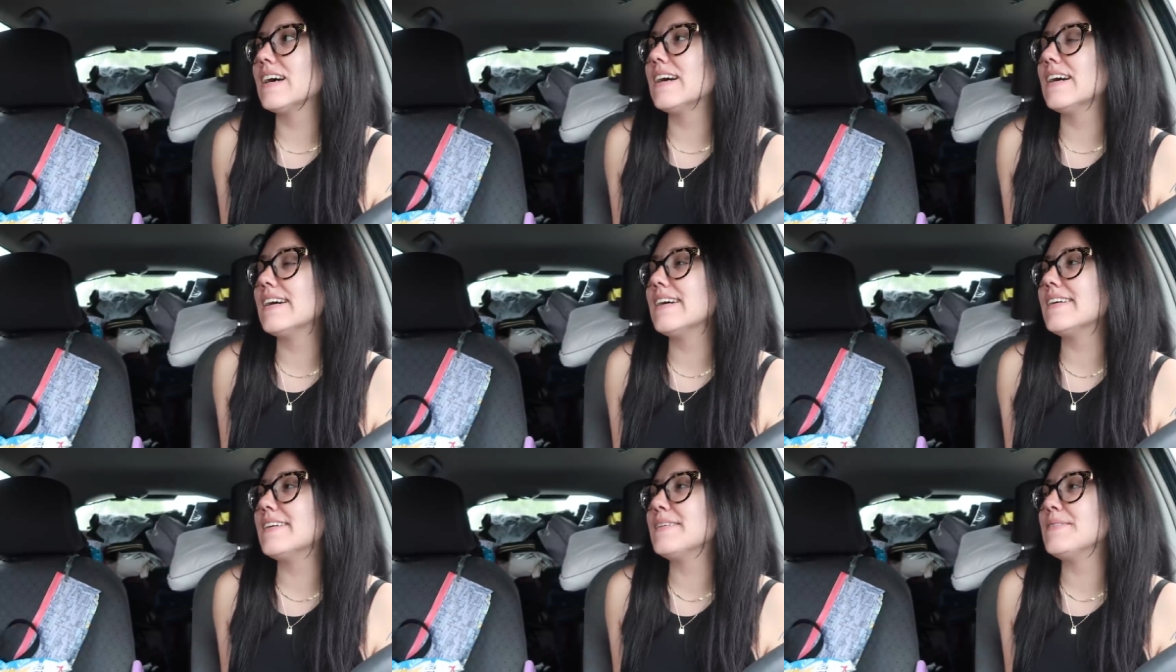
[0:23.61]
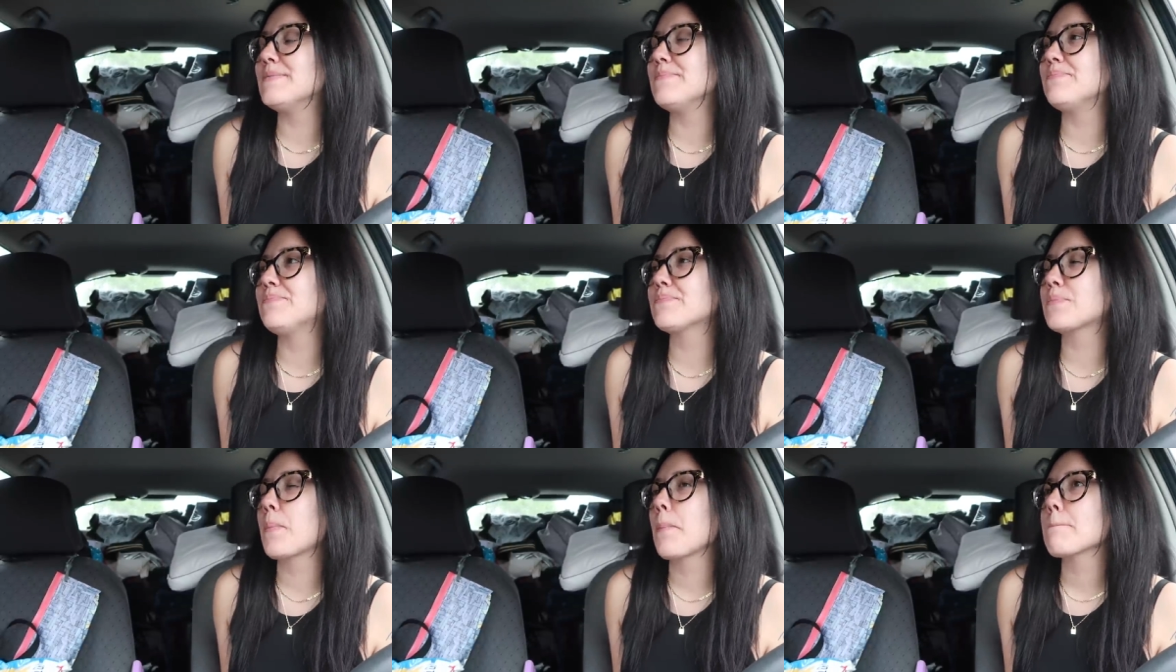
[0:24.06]

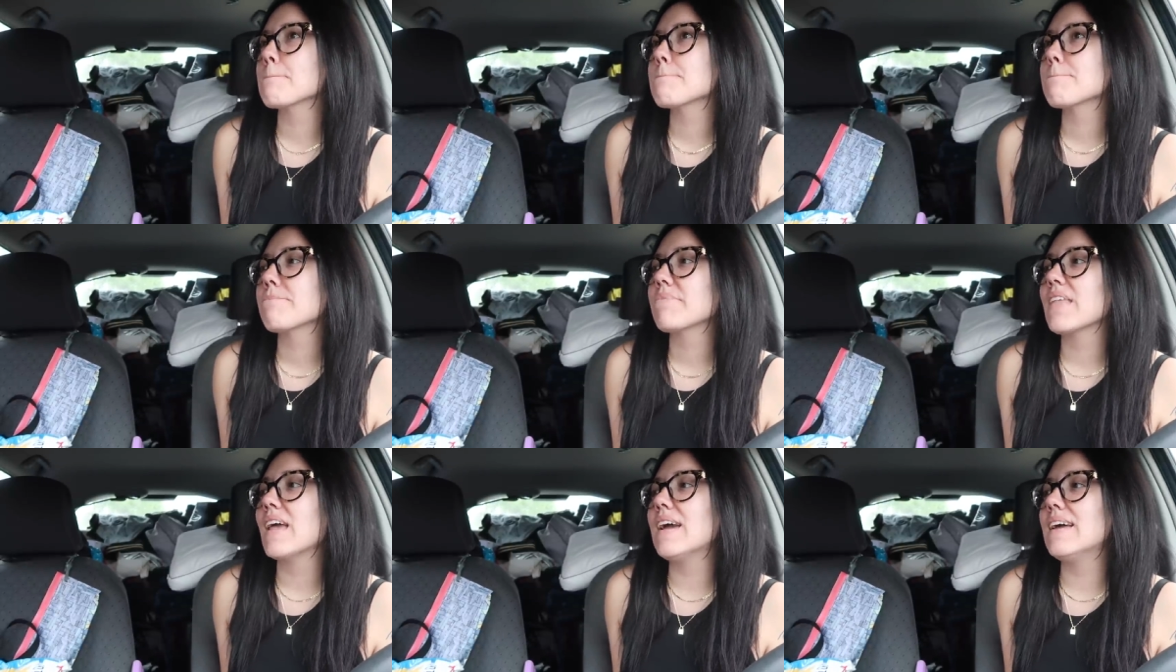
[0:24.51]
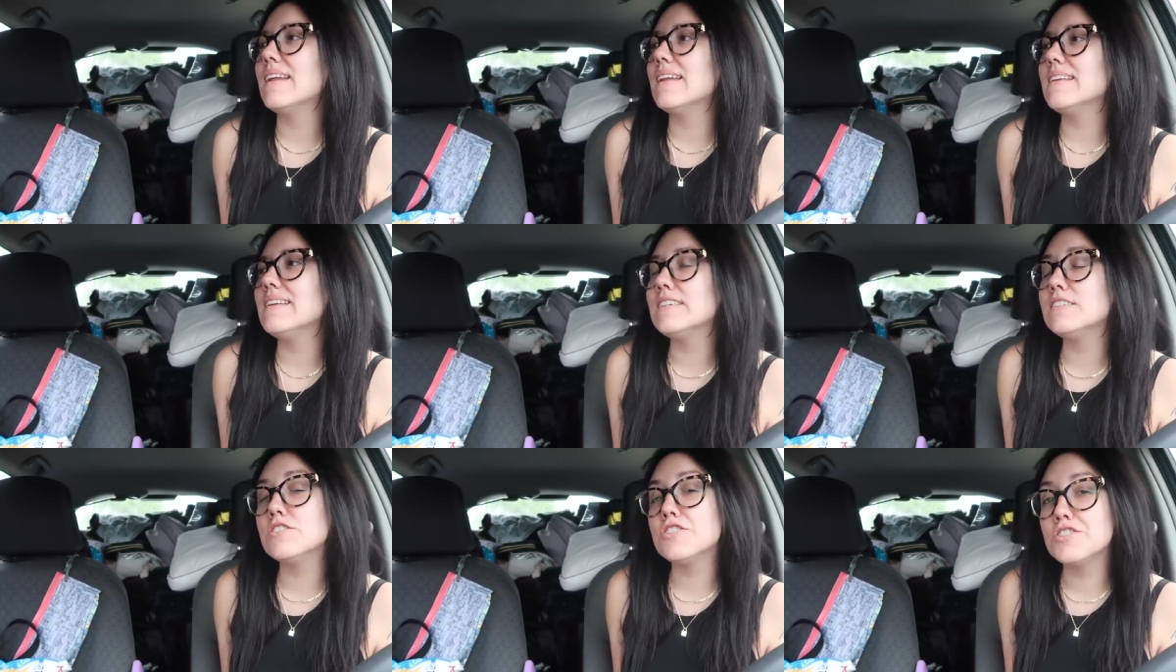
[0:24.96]
And I
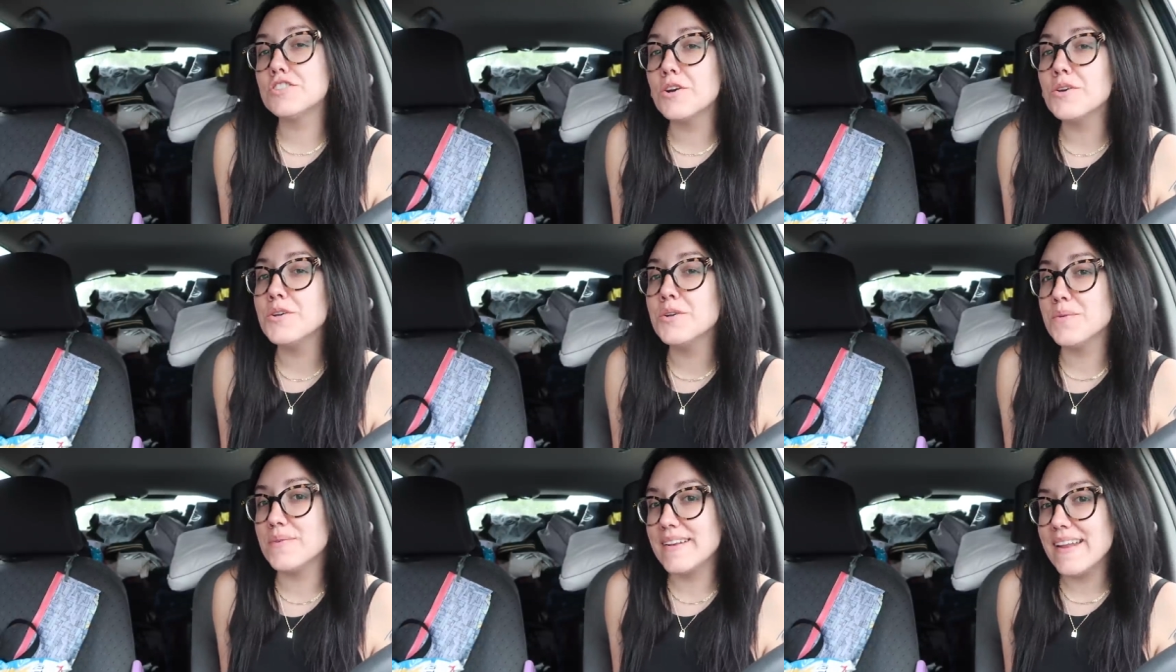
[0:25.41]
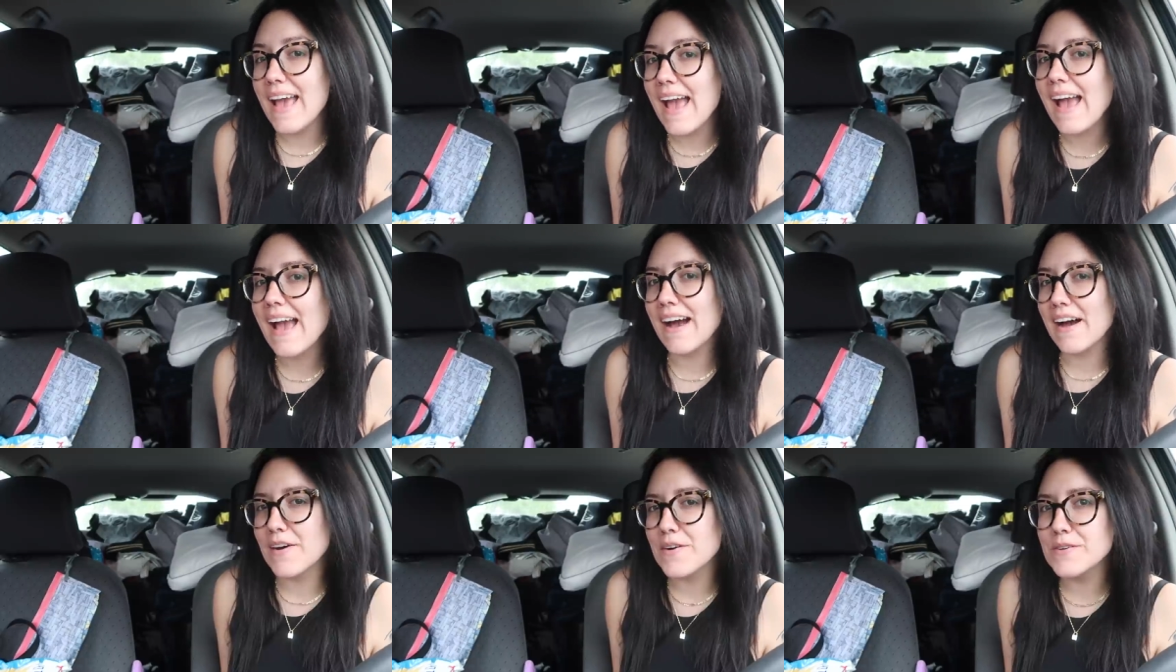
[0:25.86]
need to show you
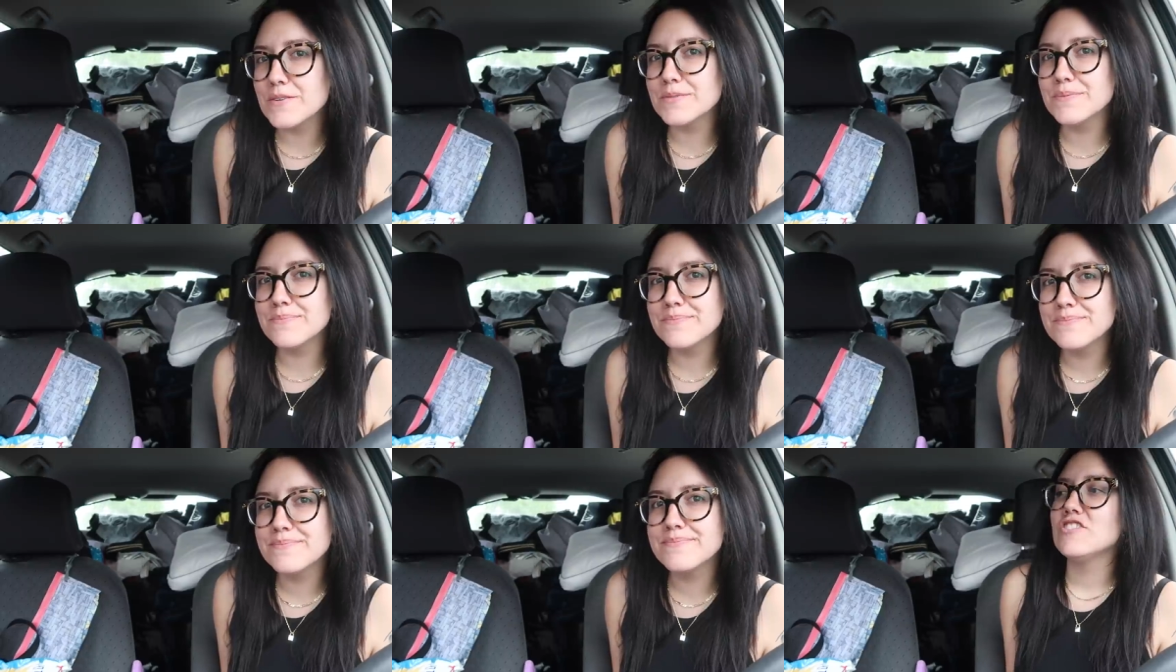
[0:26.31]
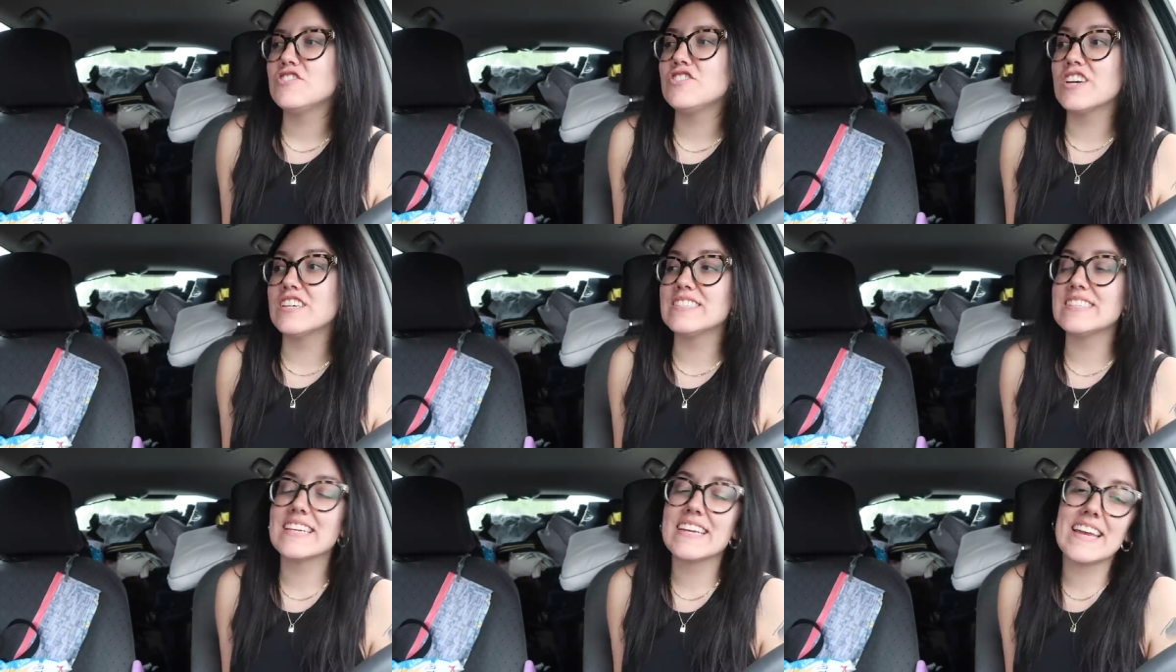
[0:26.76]
now,
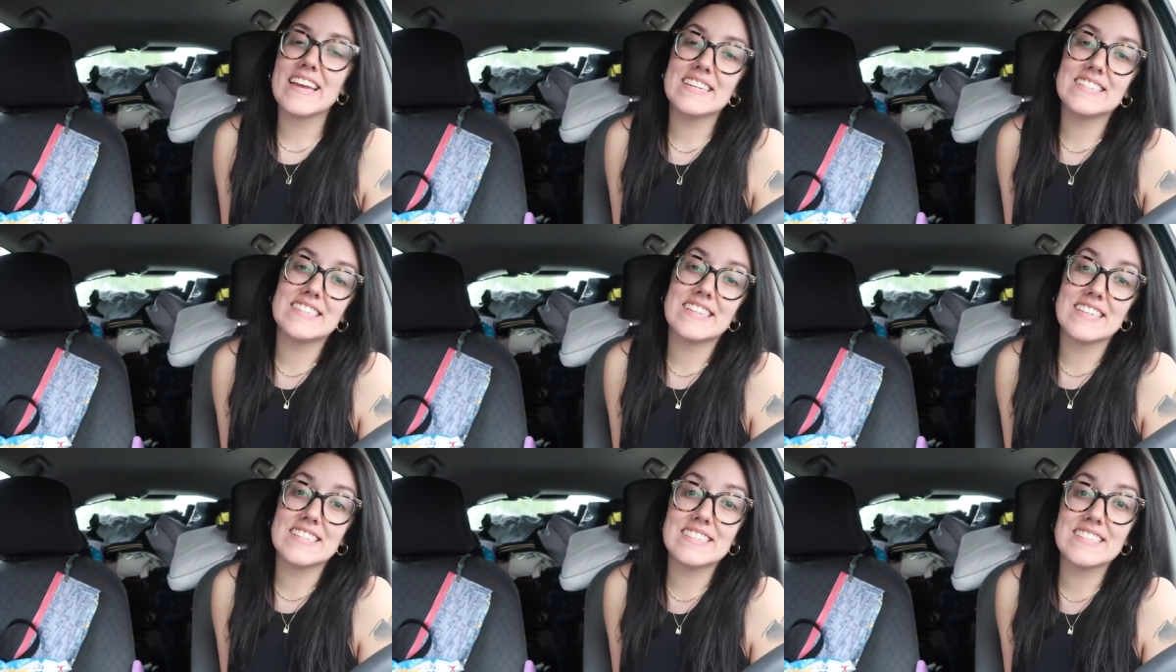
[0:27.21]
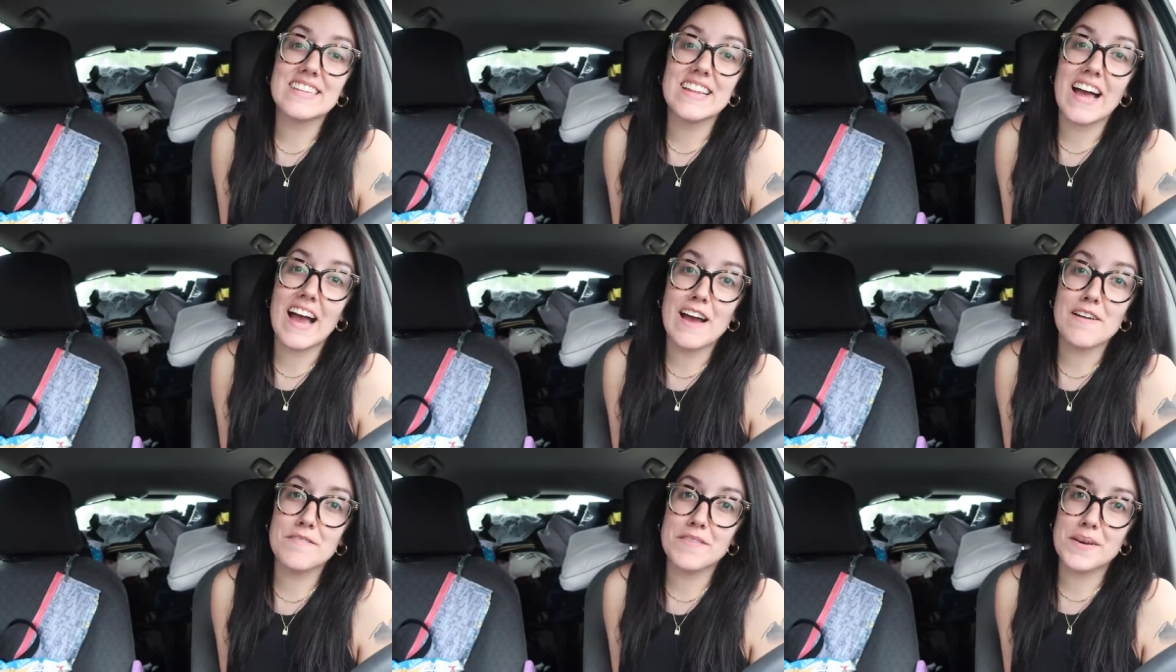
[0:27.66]
just in case they still
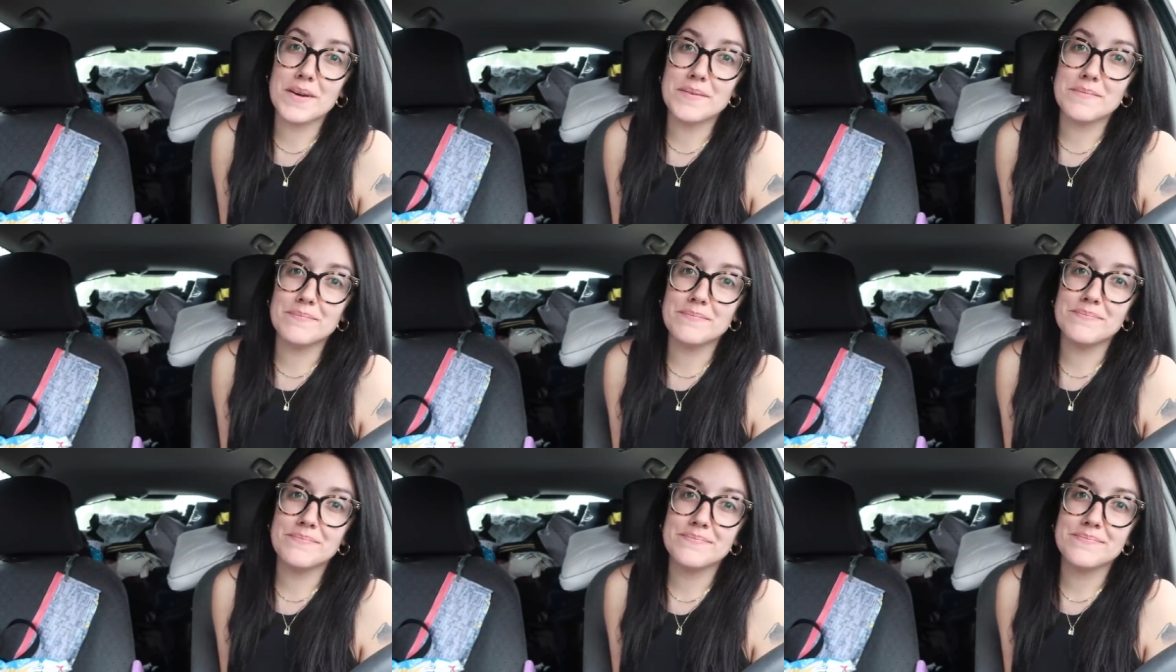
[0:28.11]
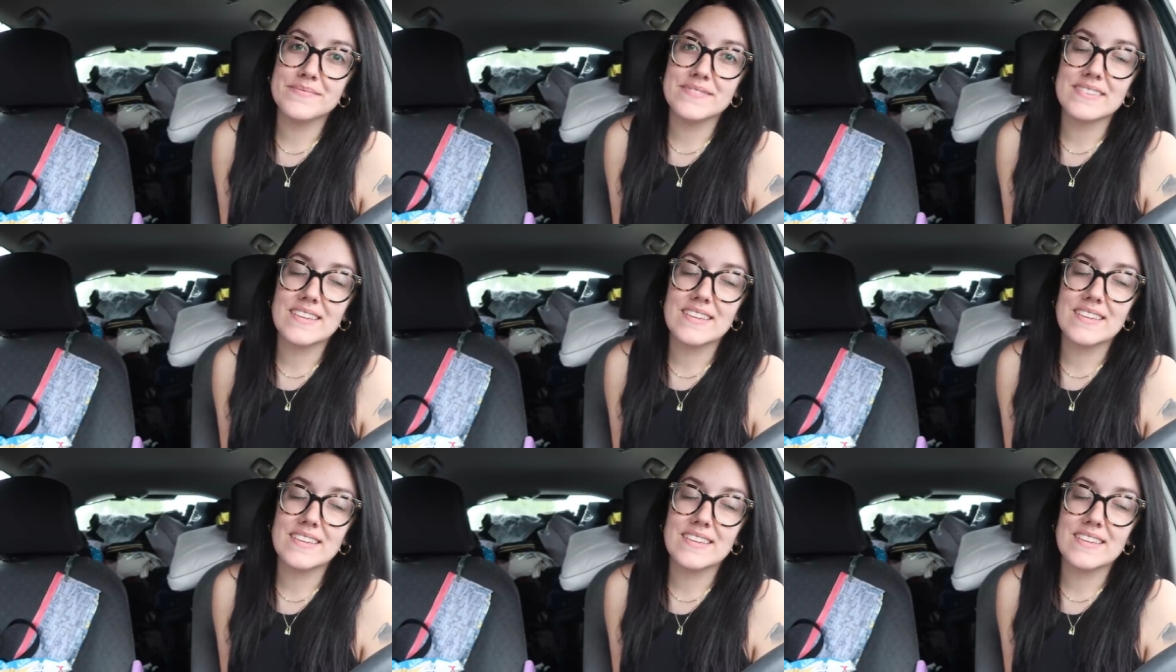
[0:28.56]
have them.